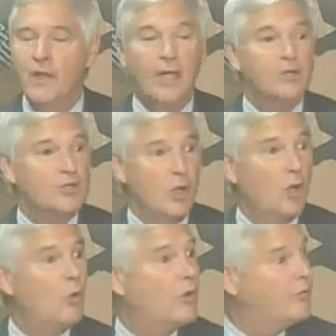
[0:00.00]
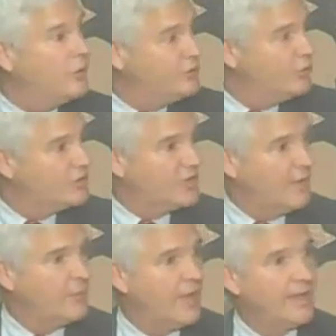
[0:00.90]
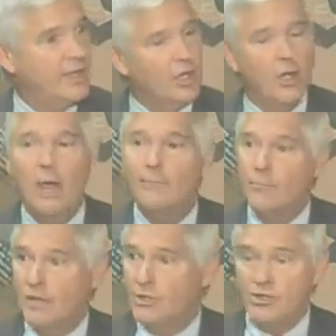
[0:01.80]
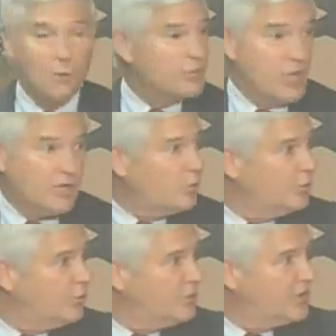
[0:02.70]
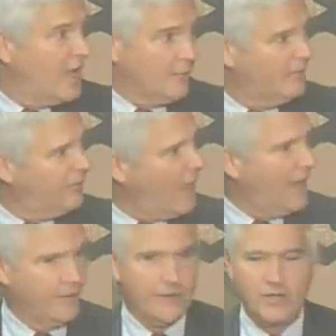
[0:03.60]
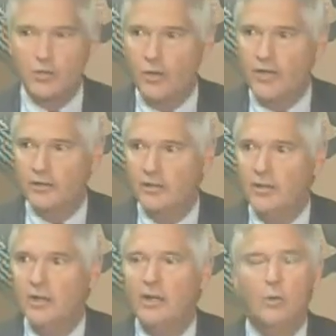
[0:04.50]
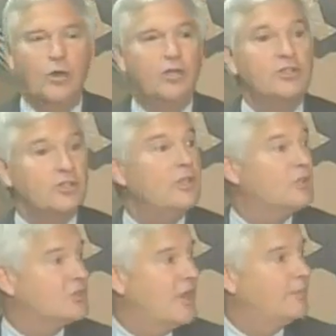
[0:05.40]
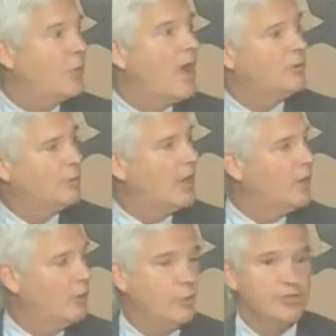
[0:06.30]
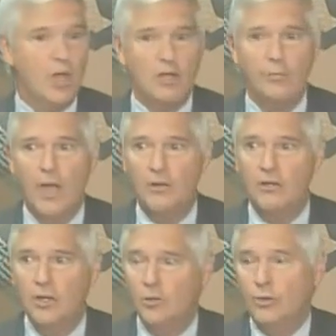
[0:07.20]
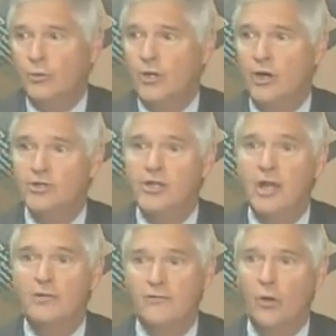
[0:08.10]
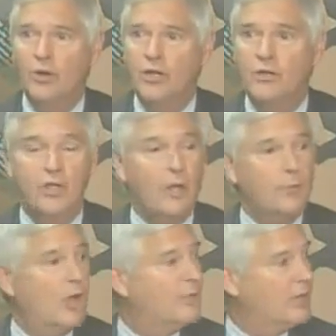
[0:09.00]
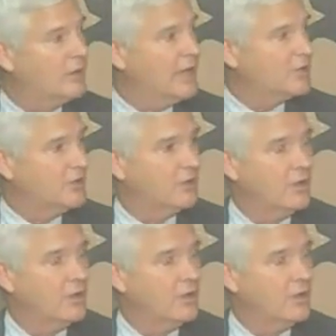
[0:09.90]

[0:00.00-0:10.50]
And so, if we do the same thing here, maybe some states will do the same. Fine, that's great. We're going to see the same problem, and I hope we talk about it with regard to California in the upcoming election